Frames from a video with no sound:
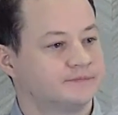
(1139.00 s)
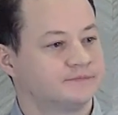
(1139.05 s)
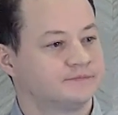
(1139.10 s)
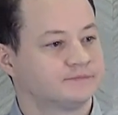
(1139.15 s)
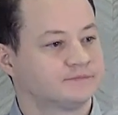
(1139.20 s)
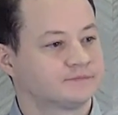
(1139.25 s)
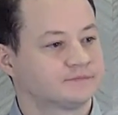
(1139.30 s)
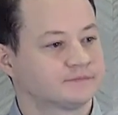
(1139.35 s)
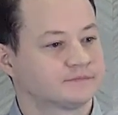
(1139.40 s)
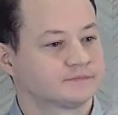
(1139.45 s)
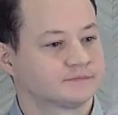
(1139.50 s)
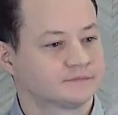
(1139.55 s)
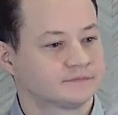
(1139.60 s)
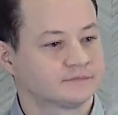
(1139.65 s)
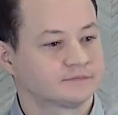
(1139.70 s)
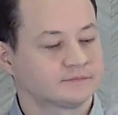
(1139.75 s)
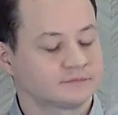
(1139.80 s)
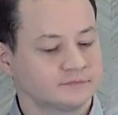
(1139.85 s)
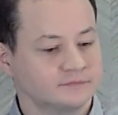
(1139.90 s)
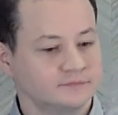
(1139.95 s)

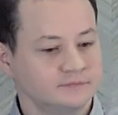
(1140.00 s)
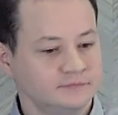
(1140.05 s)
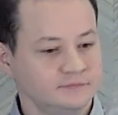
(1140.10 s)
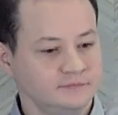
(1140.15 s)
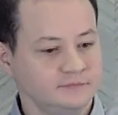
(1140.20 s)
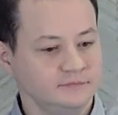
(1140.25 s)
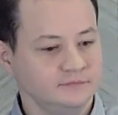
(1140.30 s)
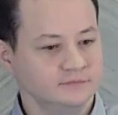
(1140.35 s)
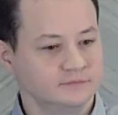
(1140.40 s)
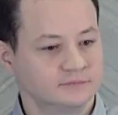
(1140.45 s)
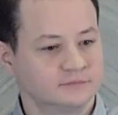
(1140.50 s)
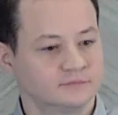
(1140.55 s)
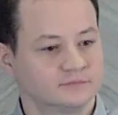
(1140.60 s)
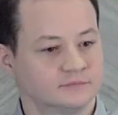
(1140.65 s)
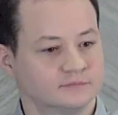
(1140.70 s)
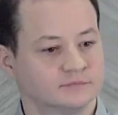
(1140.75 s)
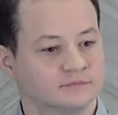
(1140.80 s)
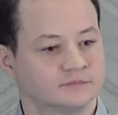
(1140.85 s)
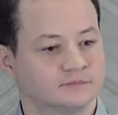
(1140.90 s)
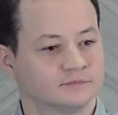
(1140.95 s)

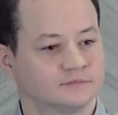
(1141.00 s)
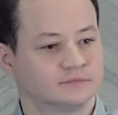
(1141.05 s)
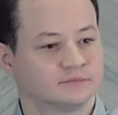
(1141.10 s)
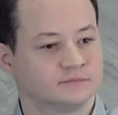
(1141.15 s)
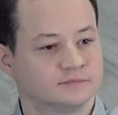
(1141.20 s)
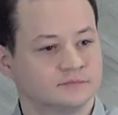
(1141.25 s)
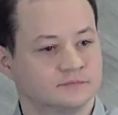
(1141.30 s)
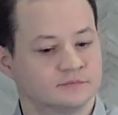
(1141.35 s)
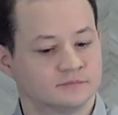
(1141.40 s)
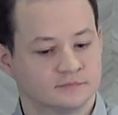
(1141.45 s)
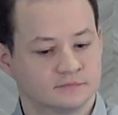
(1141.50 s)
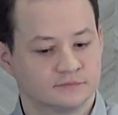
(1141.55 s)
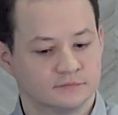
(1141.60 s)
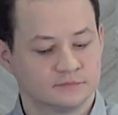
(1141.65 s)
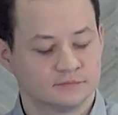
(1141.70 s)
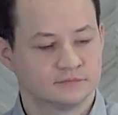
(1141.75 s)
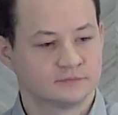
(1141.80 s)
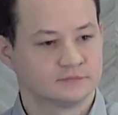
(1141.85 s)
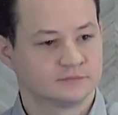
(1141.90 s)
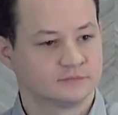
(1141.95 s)

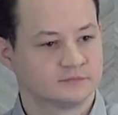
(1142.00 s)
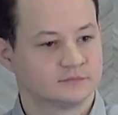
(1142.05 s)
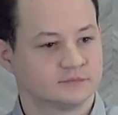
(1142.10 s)
(no one is talking)